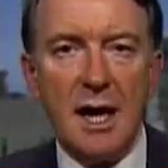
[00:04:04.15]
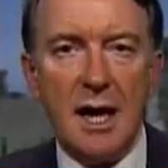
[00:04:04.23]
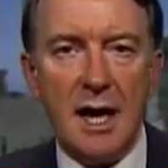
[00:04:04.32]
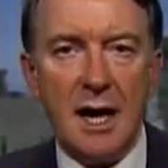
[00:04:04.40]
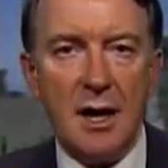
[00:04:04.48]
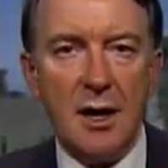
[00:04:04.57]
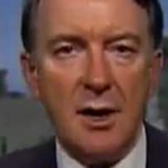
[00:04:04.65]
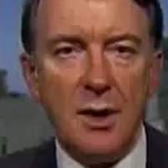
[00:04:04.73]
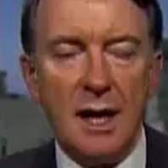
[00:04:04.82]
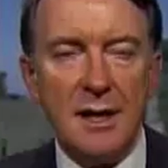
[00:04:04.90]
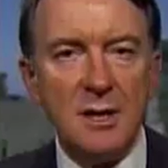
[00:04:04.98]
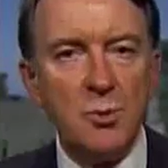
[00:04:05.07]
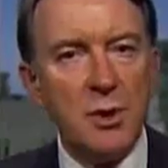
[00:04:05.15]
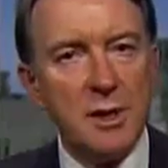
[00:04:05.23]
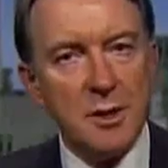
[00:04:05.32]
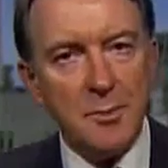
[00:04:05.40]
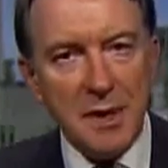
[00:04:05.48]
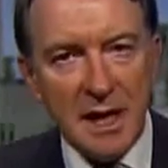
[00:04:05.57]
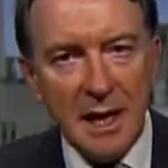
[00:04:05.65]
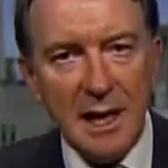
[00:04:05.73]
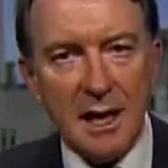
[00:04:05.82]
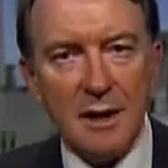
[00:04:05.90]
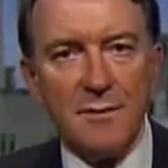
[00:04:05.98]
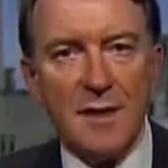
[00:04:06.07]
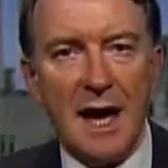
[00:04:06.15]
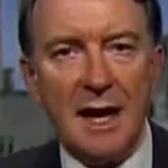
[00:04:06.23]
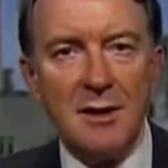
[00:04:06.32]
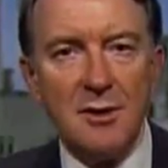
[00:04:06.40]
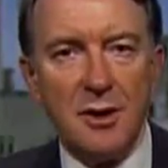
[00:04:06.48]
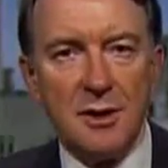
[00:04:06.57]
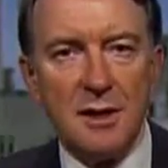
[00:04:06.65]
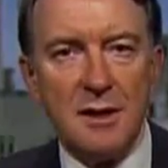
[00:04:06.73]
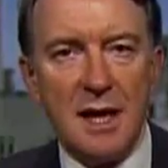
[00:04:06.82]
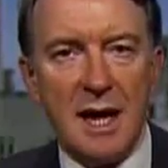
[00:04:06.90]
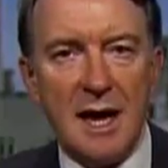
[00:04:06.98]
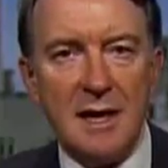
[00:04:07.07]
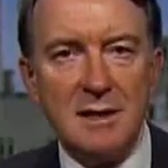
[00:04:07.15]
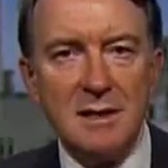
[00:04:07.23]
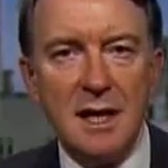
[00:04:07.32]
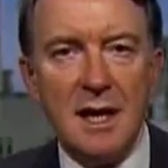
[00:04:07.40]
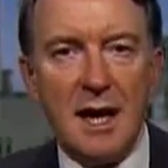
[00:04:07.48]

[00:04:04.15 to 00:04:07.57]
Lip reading: and we're at the beginning of that, not at the end,